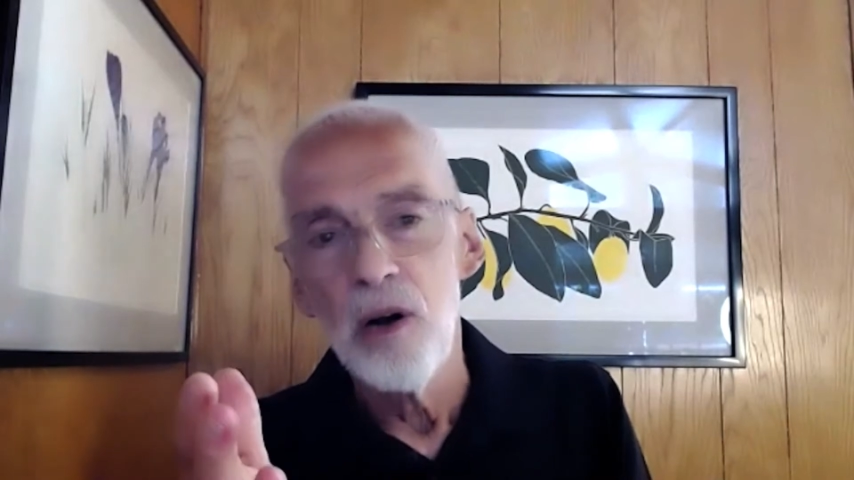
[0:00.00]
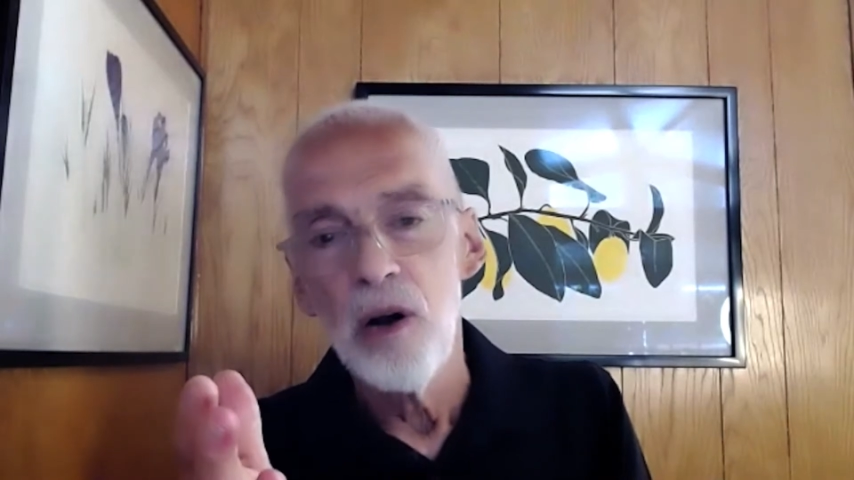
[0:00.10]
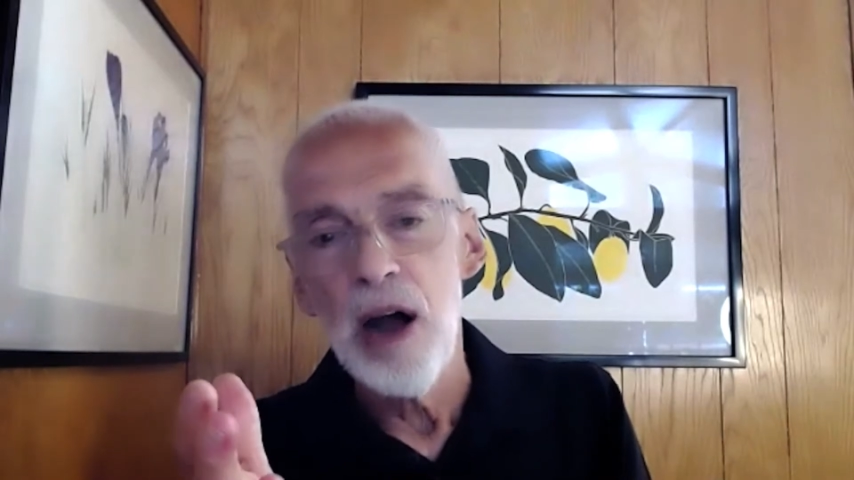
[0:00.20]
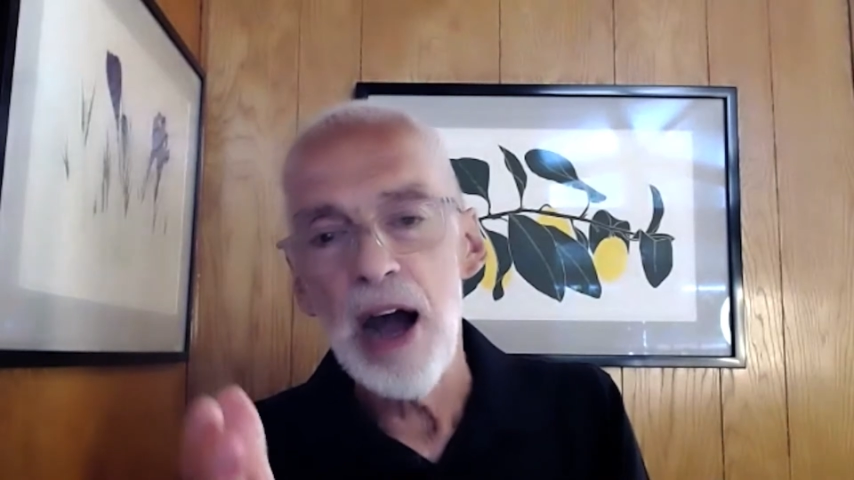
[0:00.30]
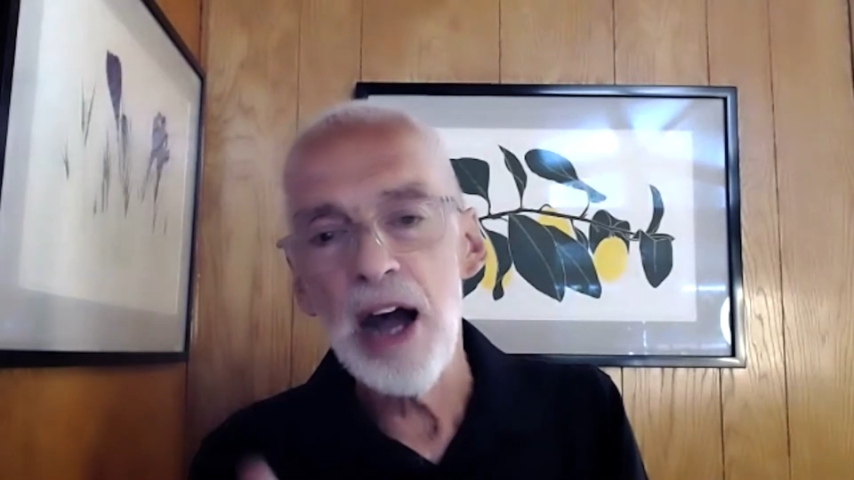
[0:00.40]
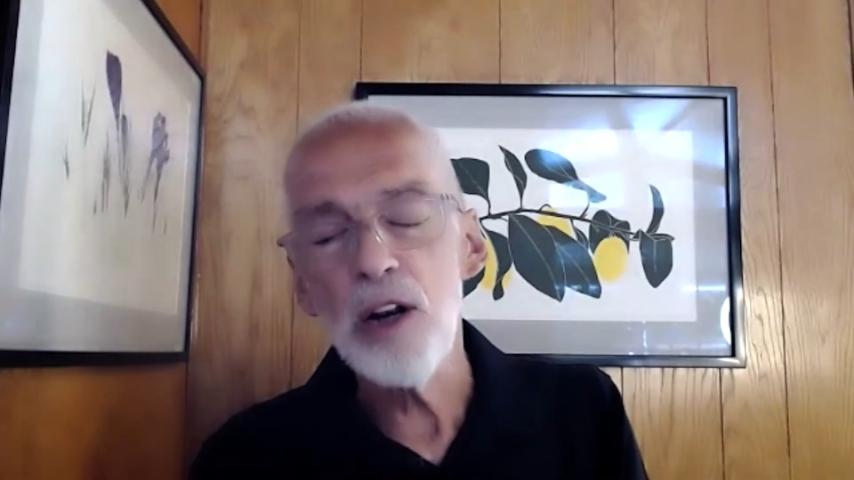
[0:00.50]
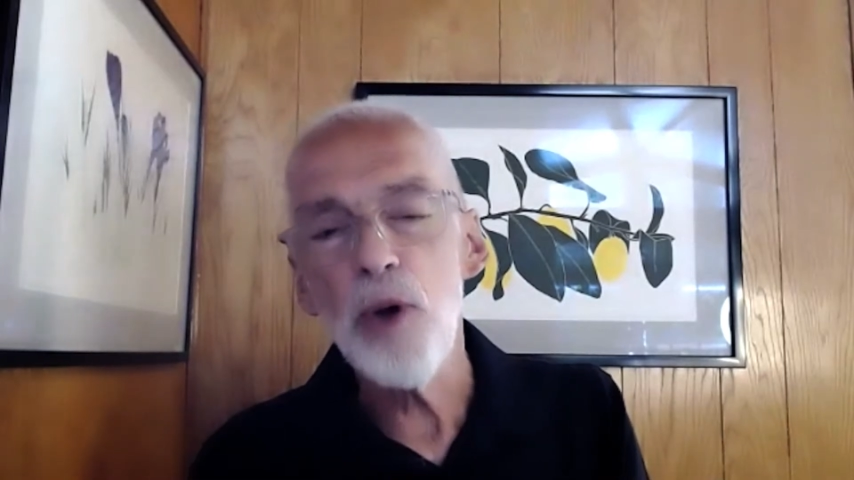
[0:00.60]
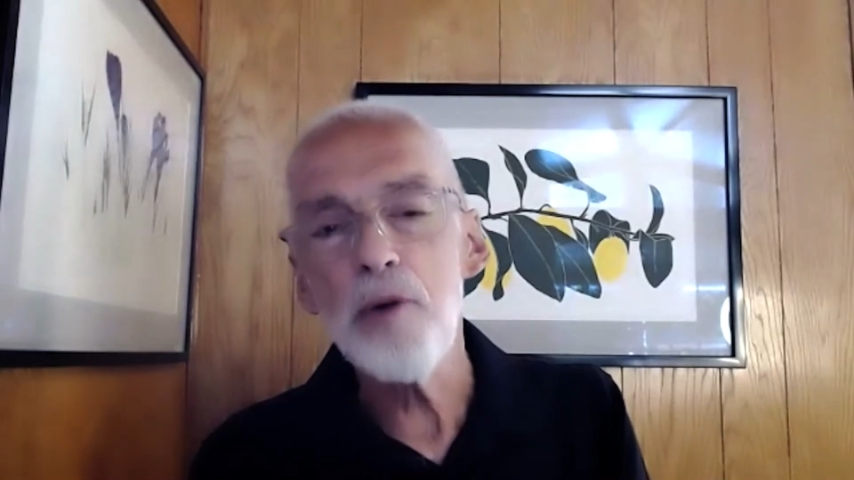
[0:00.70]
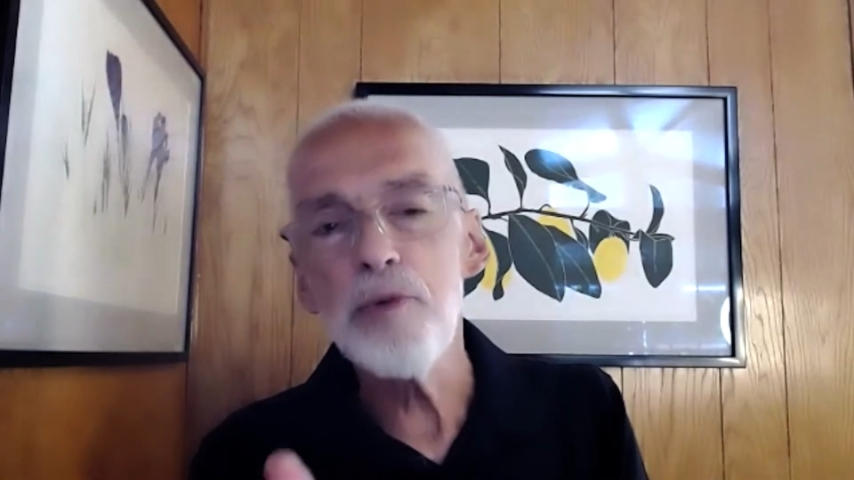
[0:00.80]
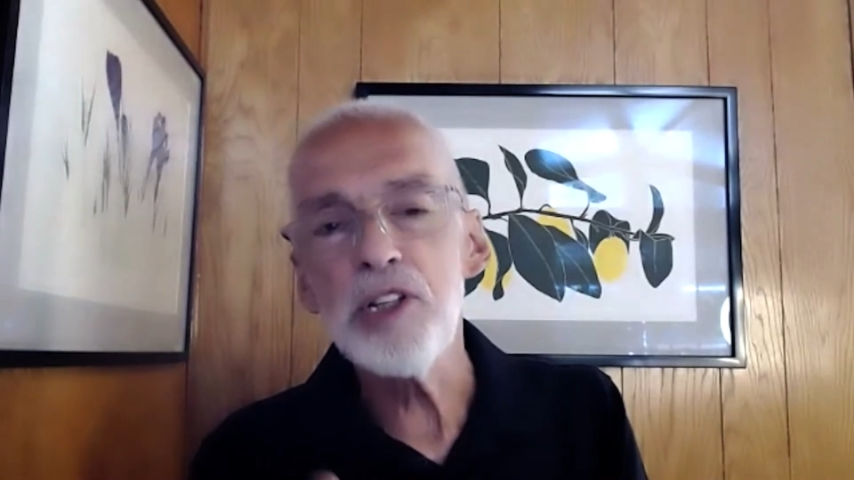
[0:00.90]
how do I
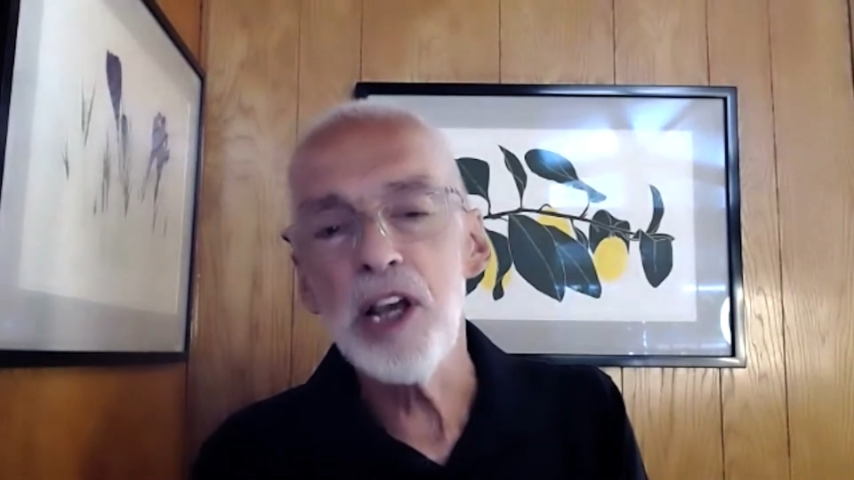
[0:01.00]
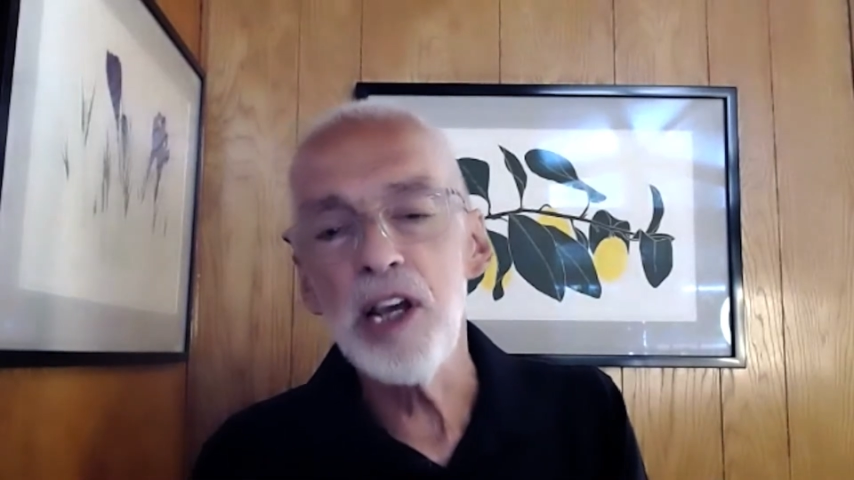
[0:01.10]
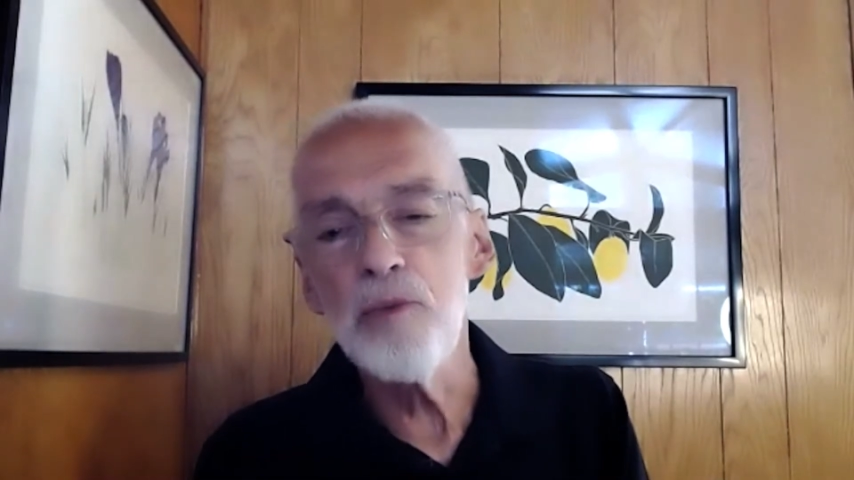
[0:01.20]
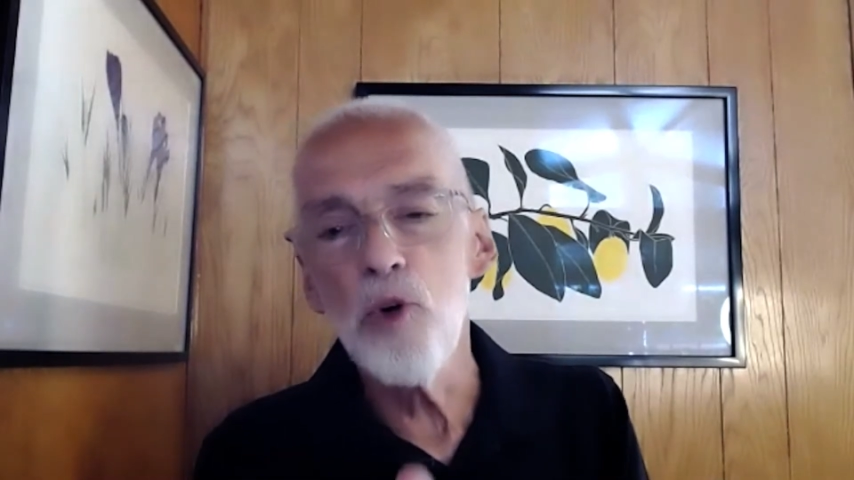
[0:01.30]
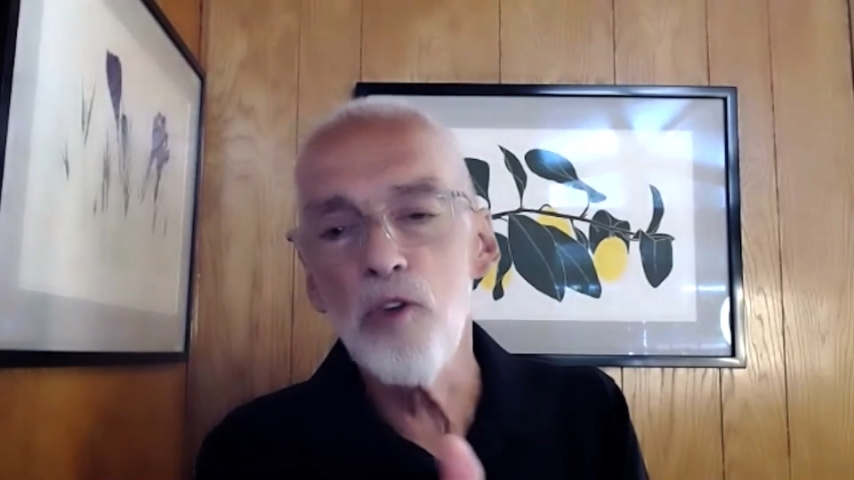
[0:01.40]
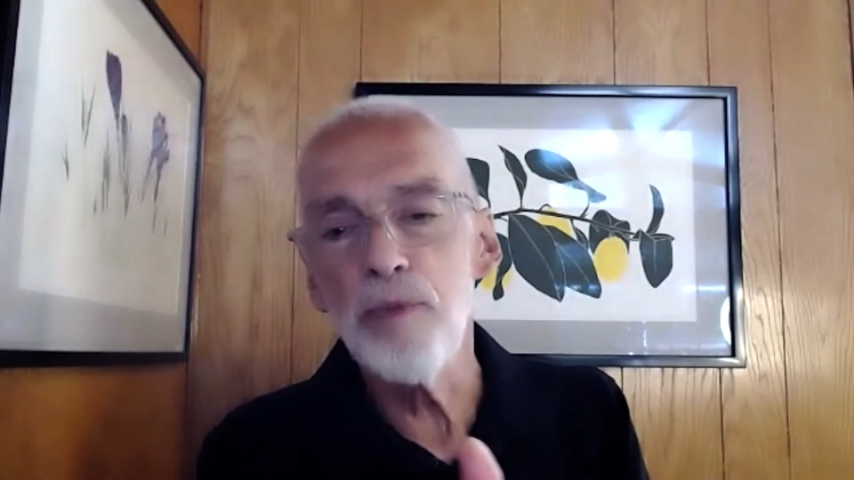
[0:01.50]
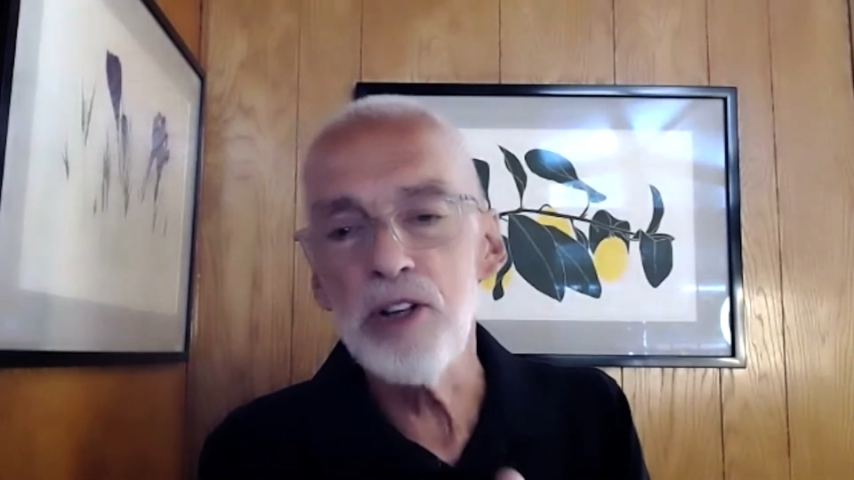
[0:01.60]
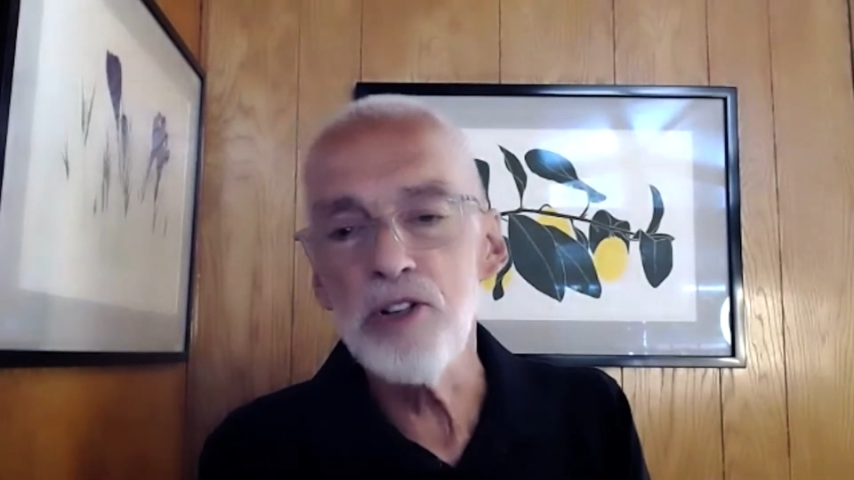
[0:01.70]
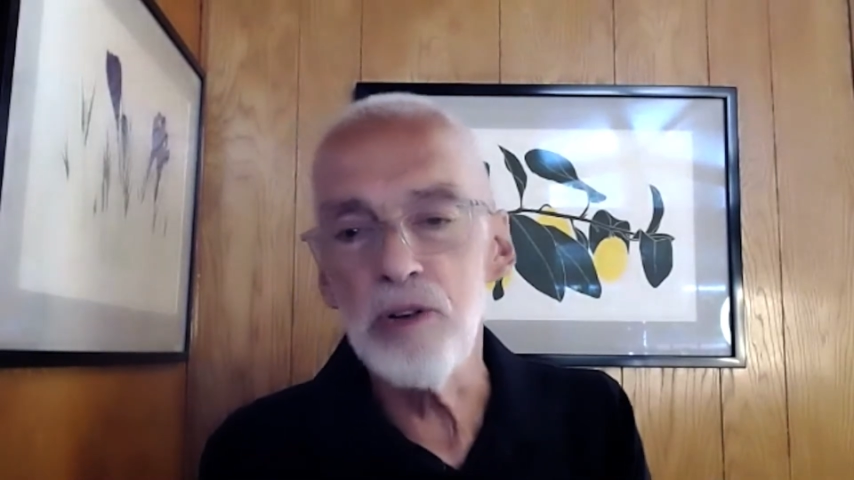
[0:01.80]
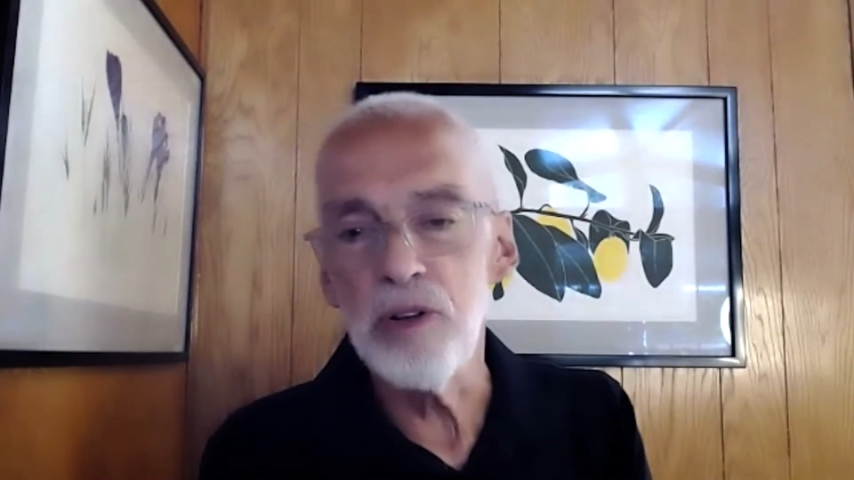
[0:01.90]
retain more of my
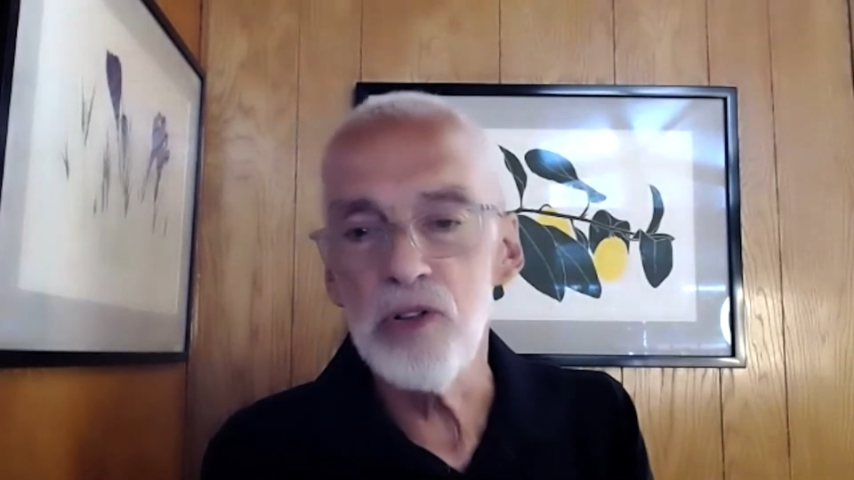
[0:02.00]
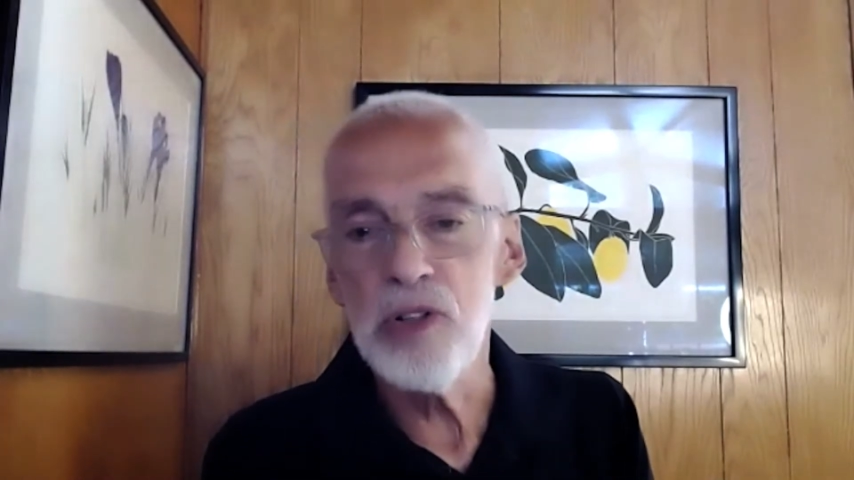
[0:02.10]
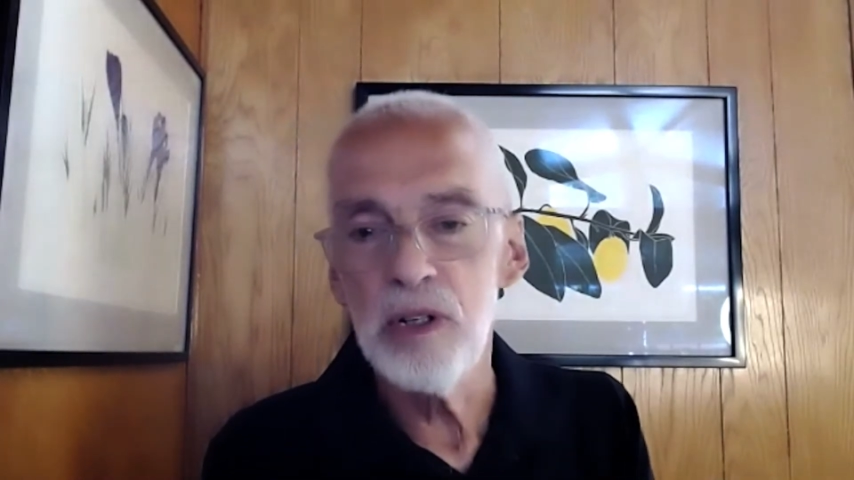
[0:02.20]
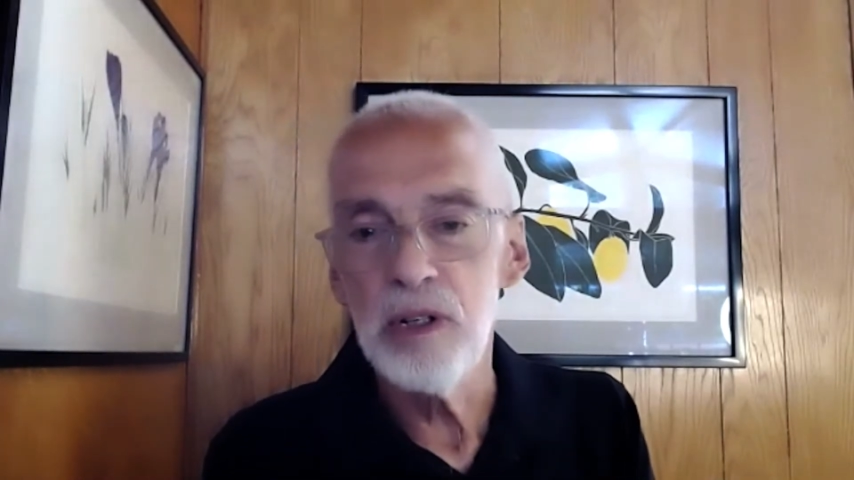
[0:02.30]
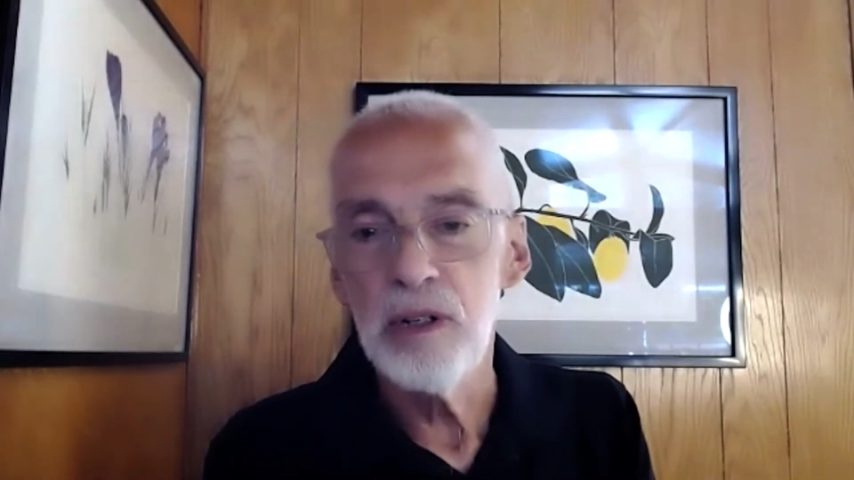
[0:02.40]
students?